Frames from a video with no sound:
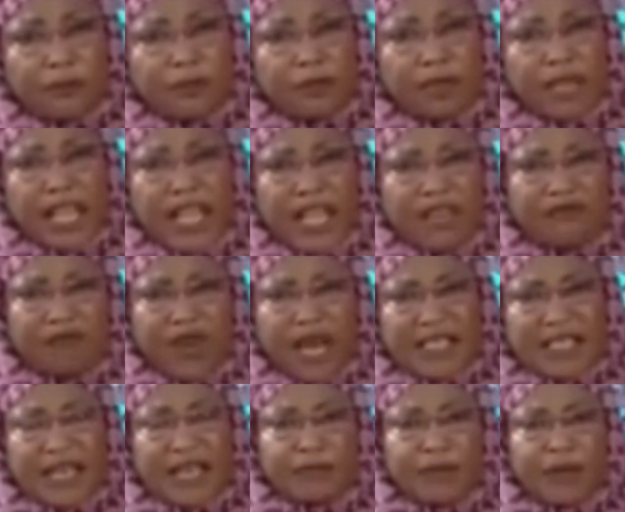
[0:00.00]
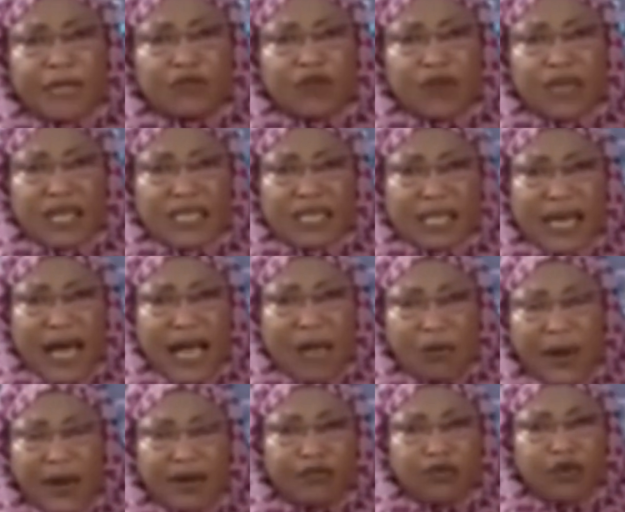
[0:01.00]
He invited me to London. I
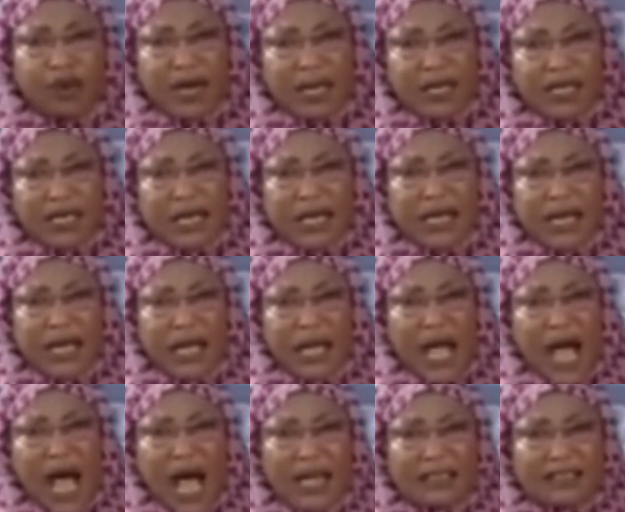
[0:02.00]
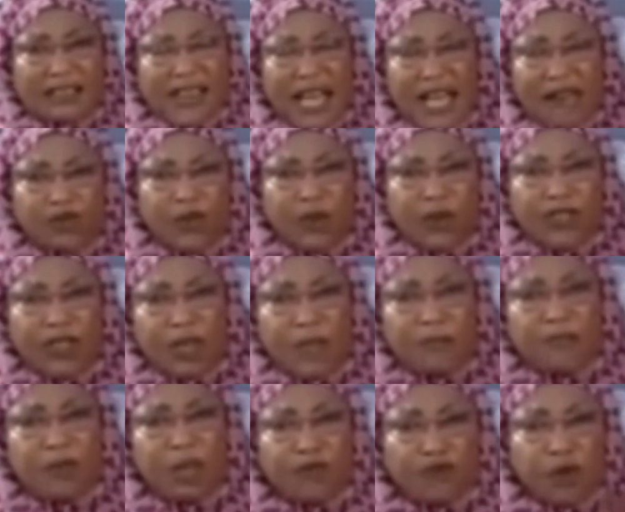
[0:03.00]
went to London. I sat with him
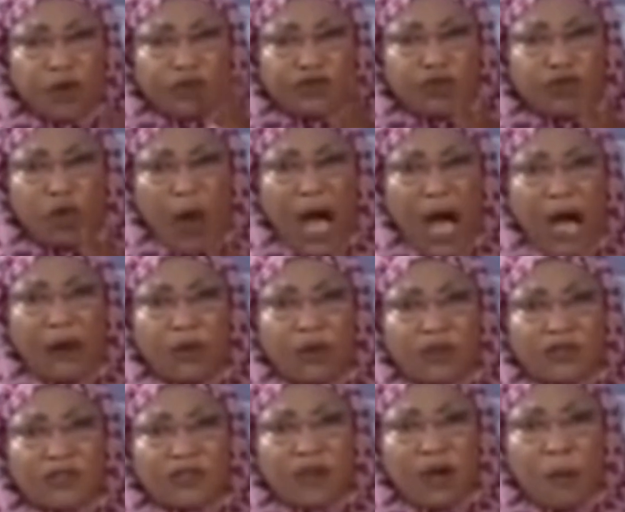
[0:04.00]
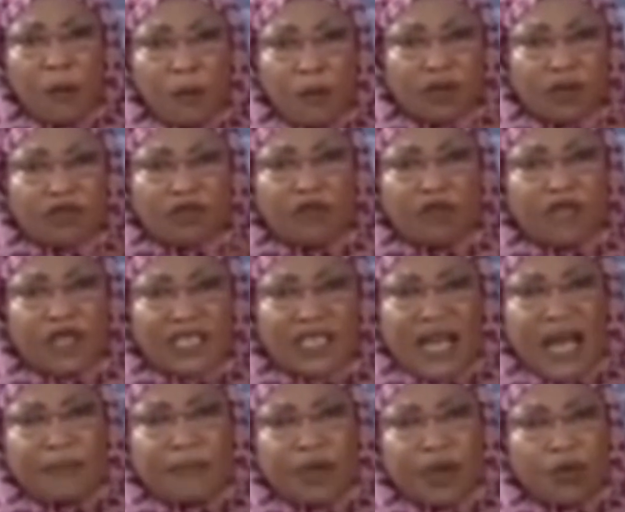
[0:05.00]
for 2 hours. Most of the
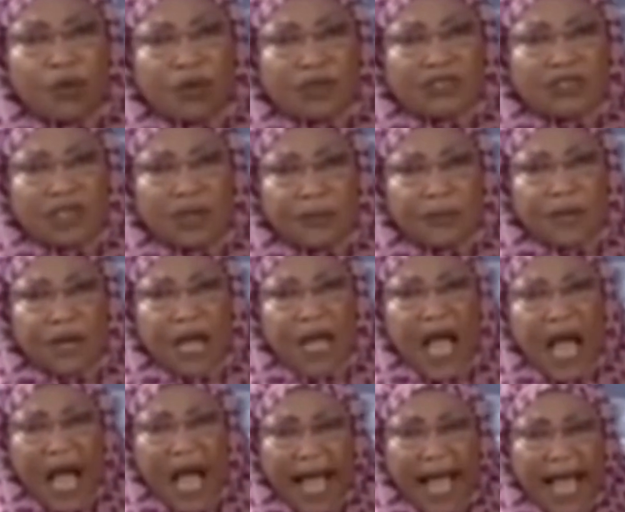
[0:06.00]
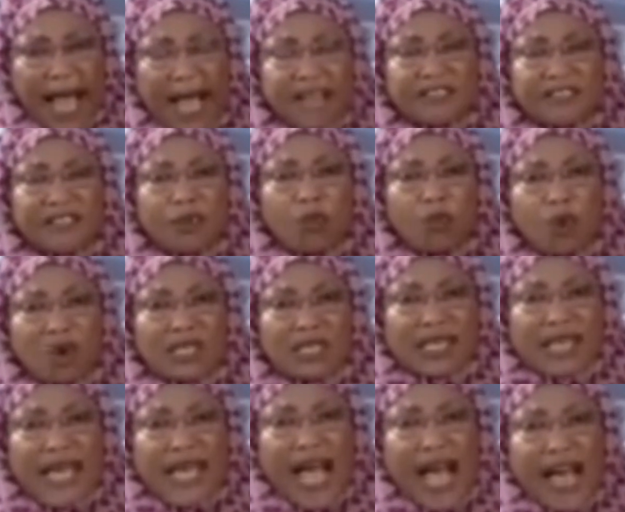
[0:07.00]
time he was sleeping. I asked him what
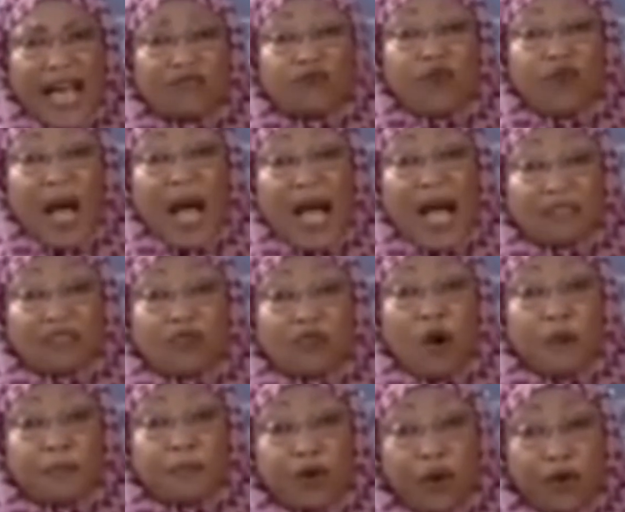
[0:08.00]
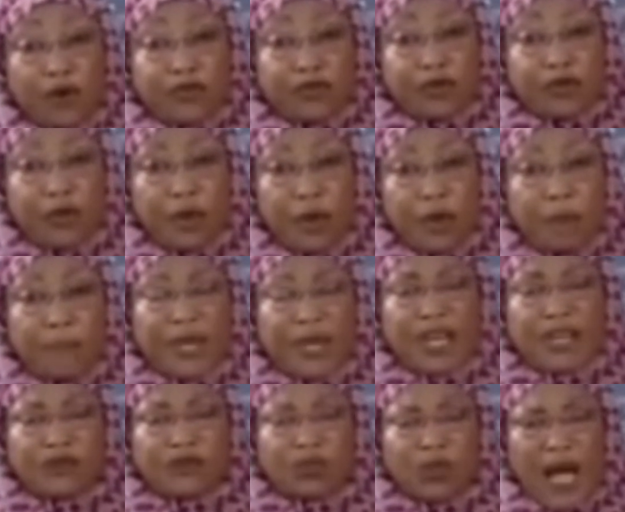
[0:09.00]
he had for us up north,
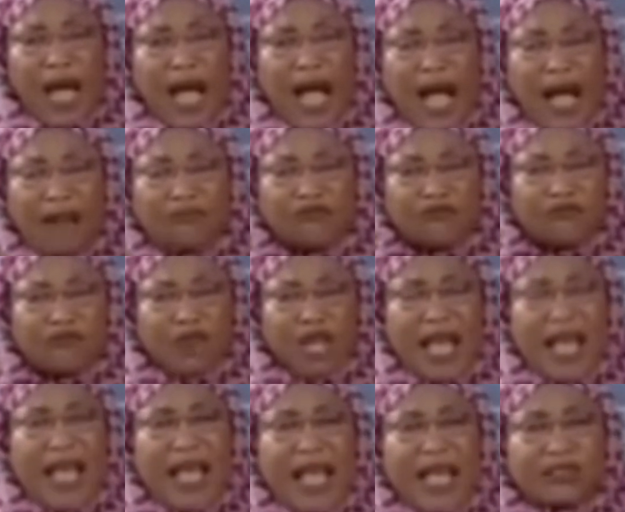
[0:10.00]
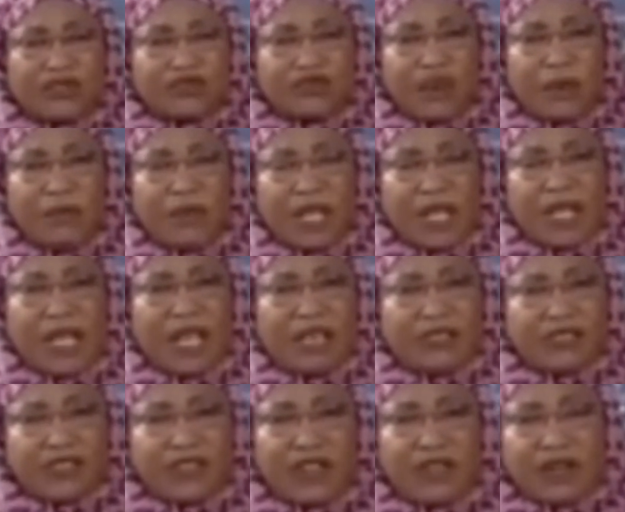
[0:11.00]
because we have extremely
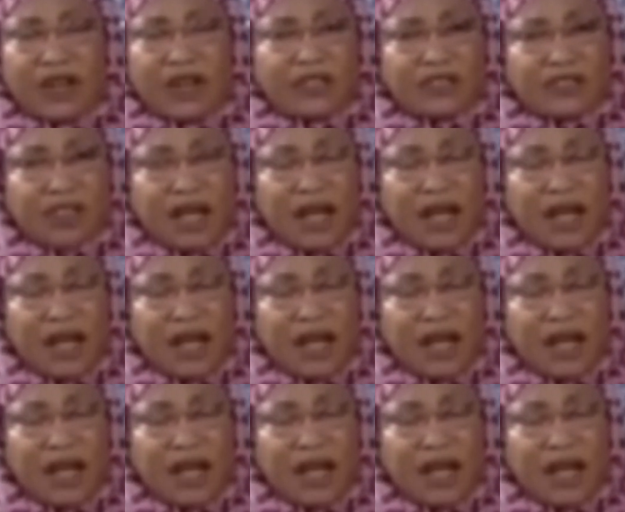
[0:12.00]
serious